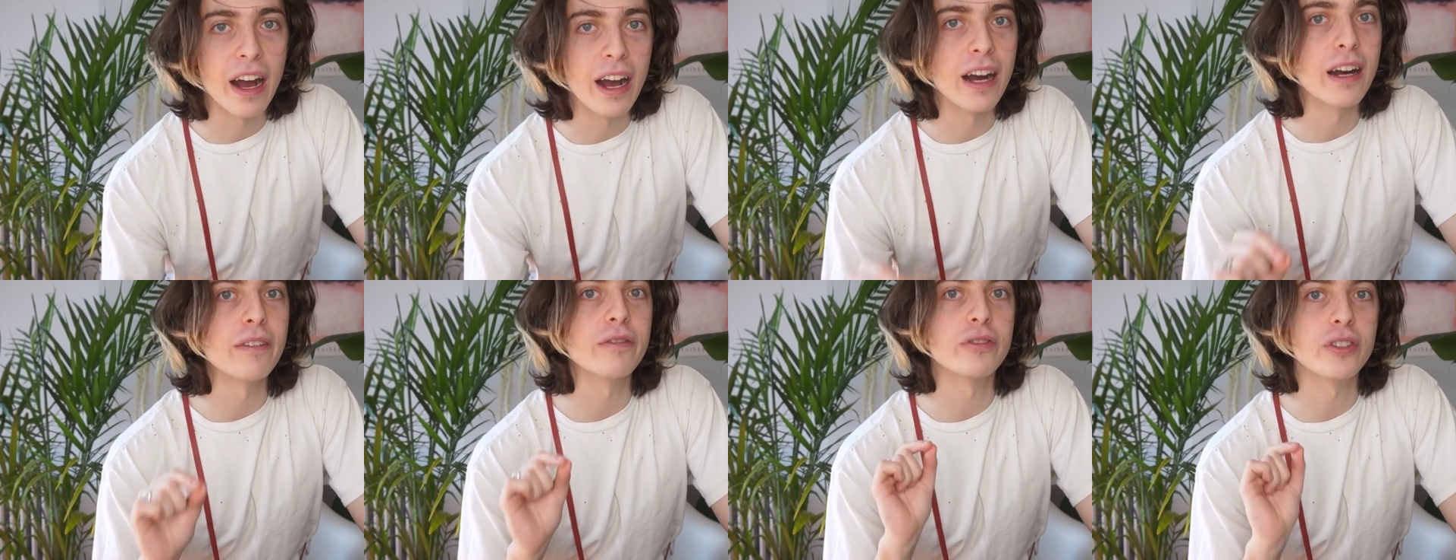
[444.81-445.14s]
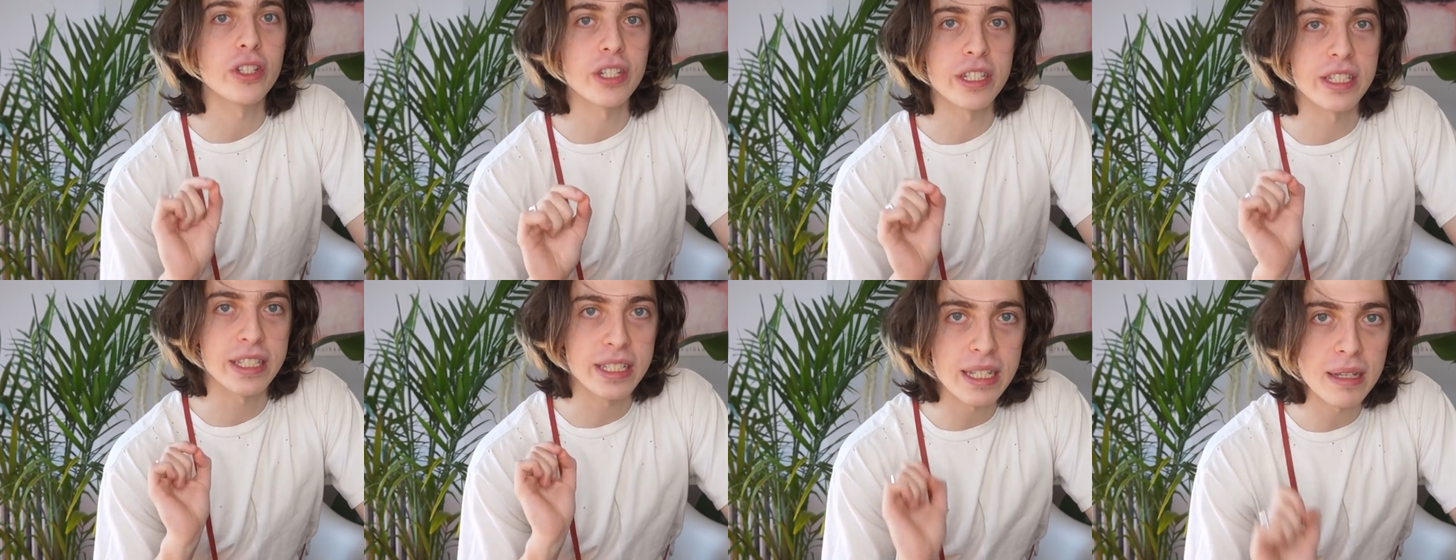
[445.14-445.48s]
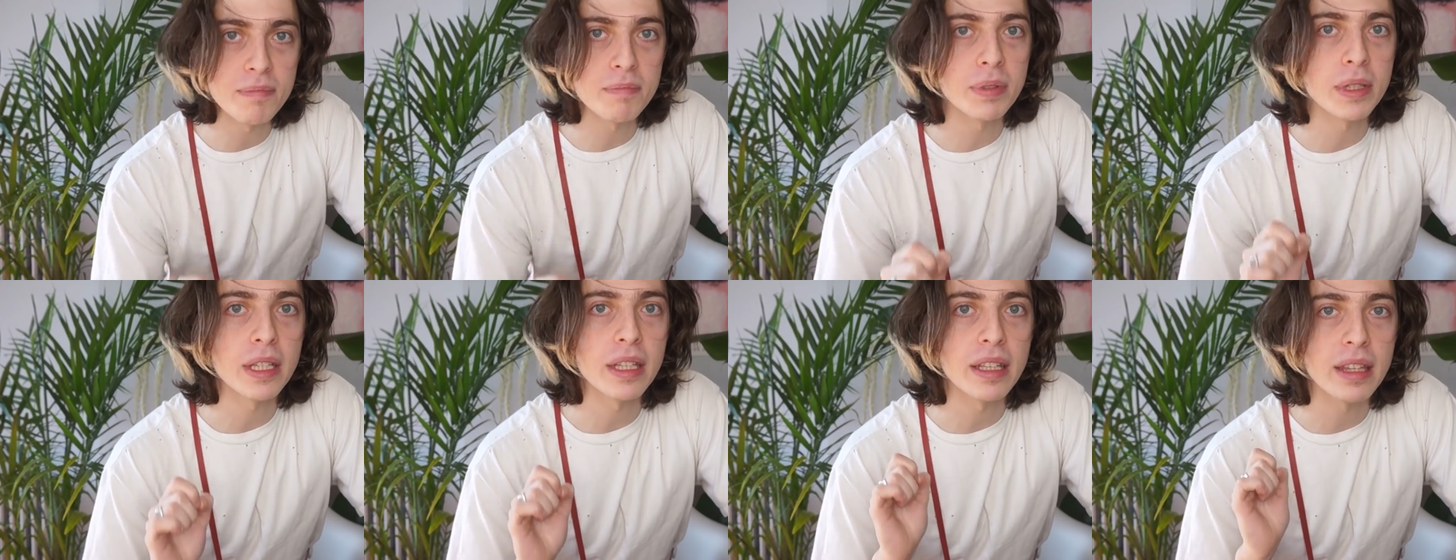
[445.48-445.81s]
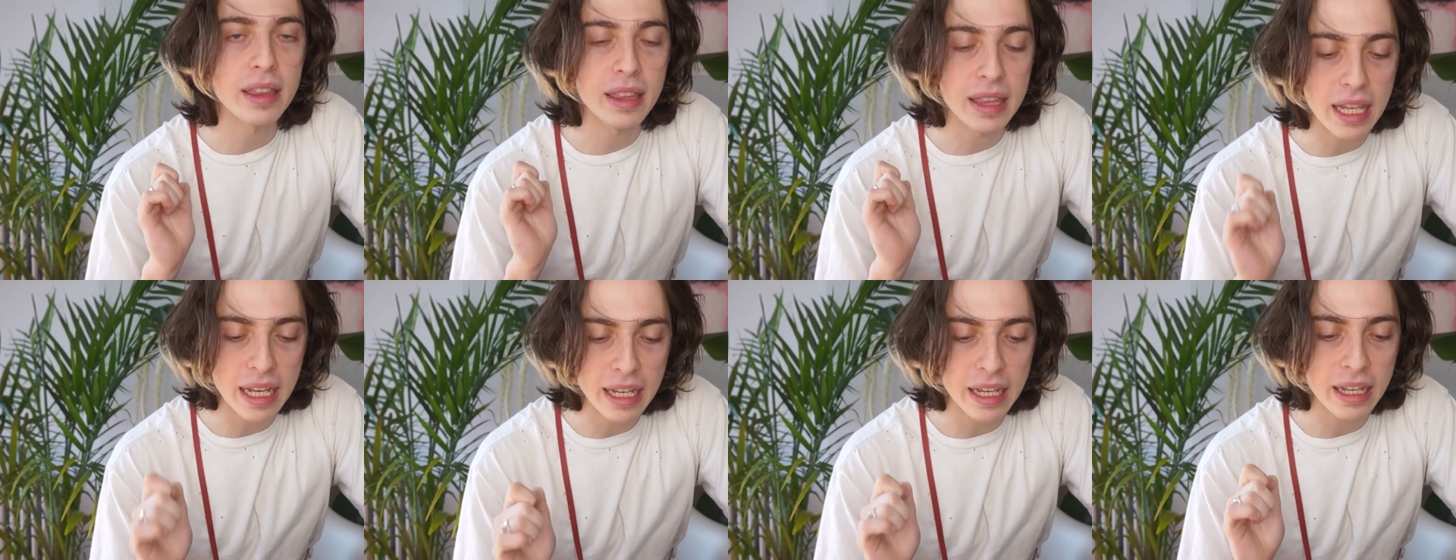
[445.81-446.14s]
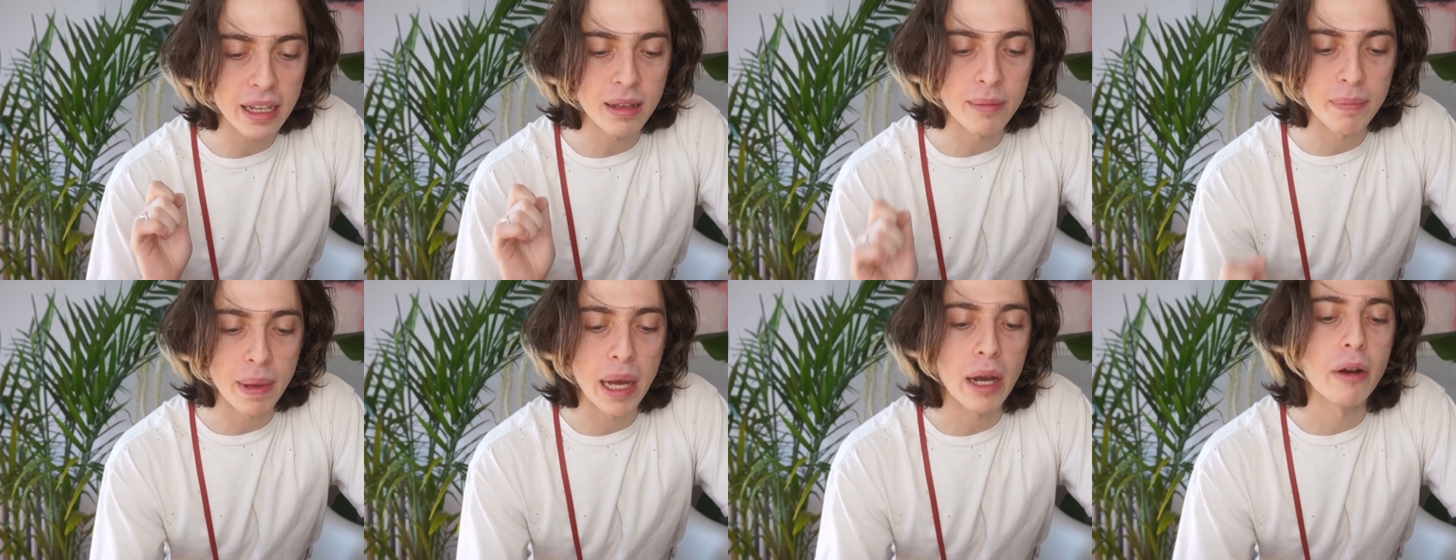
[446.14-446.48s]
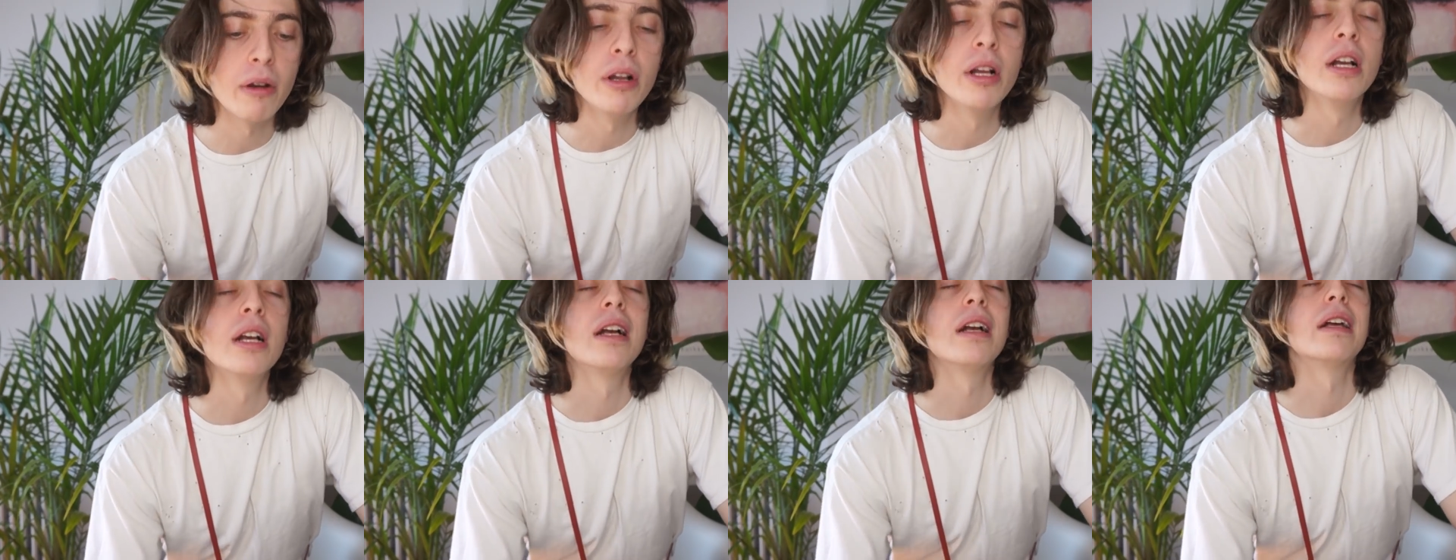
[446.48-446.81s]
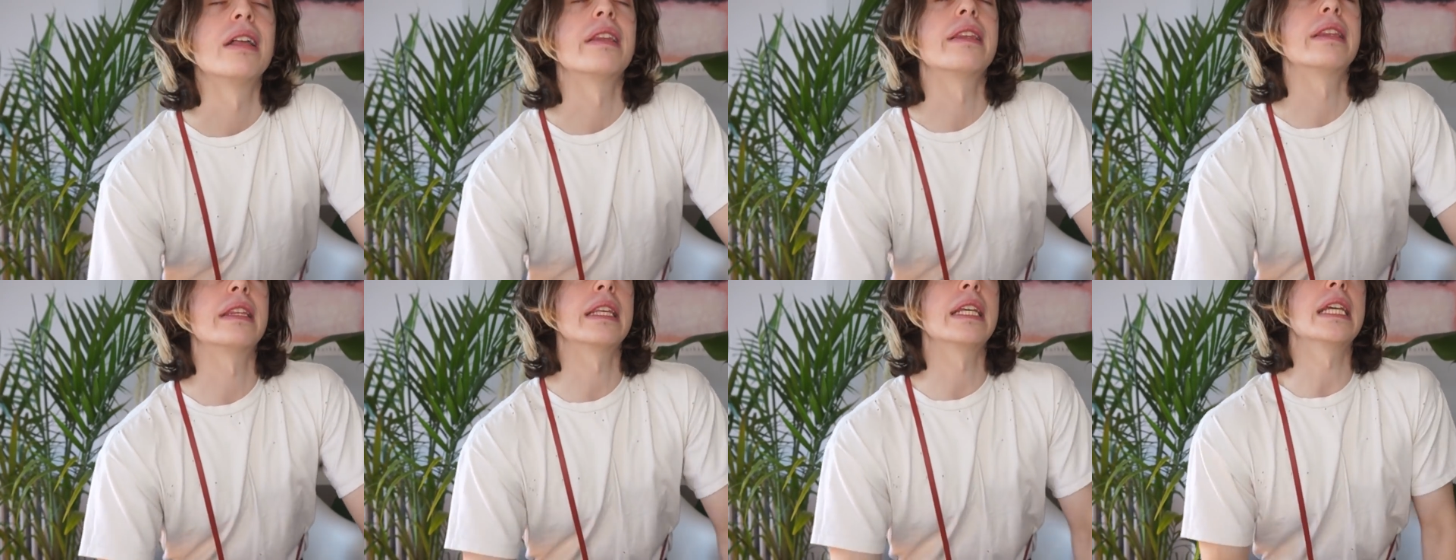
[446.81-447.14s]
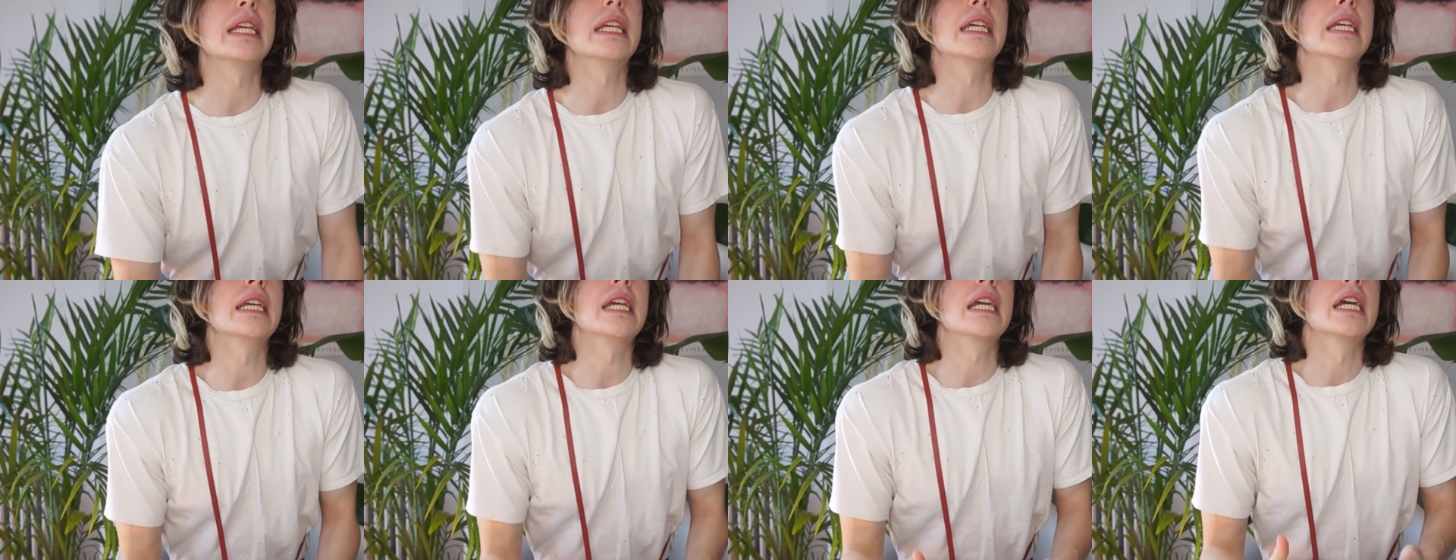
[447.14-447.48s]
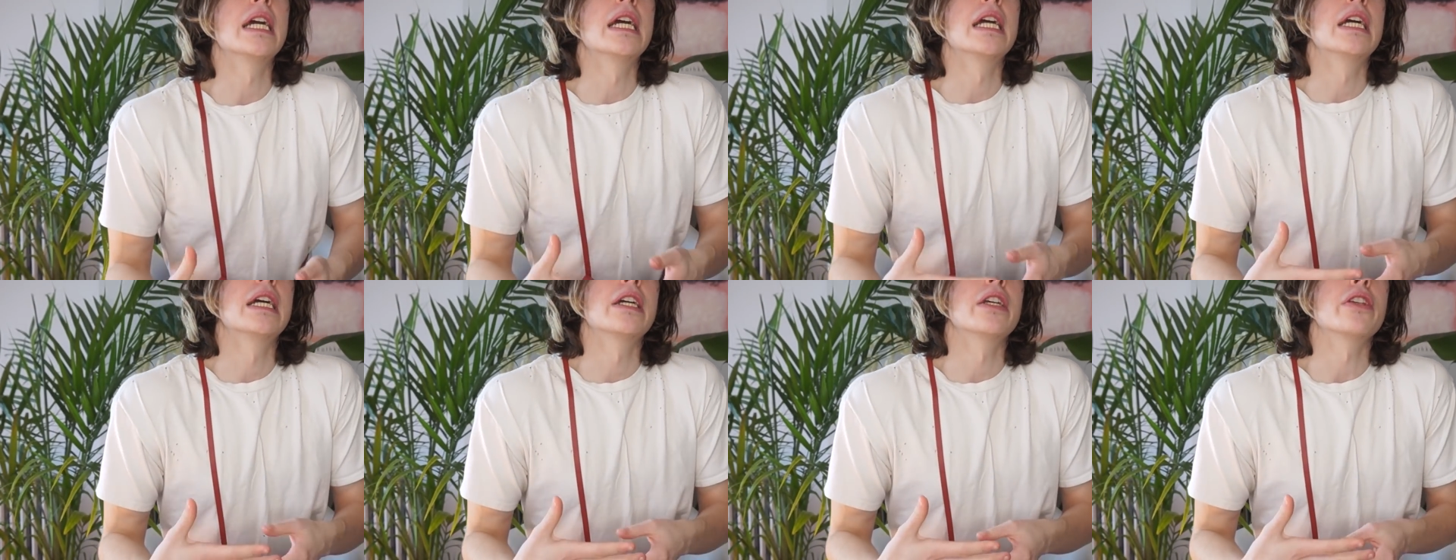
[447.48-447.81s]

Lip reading: of just simply thinking about the,